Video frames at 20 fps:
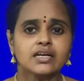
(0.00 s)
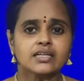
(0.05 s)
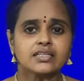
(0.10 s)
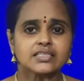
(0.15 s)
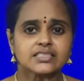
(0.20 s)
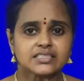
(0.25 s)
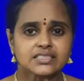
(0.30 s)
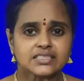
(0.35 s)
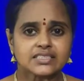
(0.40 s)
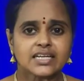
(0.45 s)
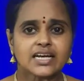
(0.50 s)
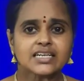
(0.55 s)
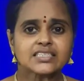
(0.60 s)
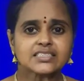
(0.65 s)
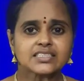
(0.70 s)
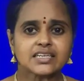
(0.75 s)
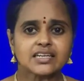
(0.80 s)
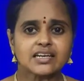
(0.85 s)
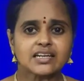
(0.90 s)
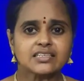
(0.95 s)
The syntax
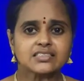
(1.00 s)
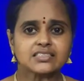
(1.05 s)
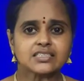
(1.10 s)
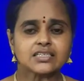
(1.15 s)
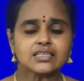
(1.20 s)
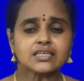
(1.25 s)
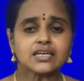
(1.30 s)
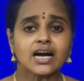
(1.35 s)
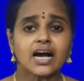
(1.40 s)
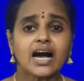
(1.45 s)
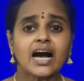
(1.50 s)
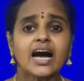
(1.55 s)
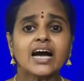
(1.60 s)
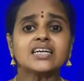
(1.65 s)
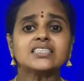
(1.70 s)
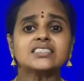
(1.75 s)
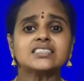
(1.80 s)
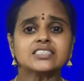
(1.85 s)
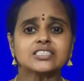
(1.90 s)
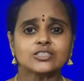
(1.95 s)
analyzer
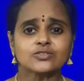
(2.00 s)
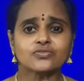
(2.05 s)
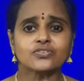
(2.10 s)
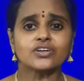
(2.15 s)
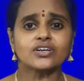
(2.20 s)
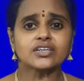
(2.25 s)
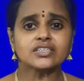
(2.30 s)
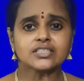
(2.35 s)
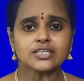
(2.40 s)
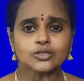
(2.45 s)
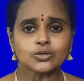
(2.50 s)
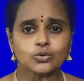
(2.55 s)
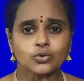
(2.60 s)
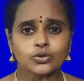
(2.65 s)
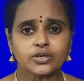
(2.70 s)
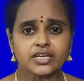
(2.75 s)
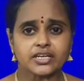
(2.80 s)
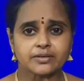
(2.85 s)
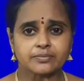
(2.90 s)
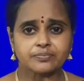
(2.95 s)
asks for the
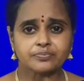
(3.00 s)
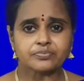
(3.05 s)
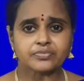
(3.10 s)
token.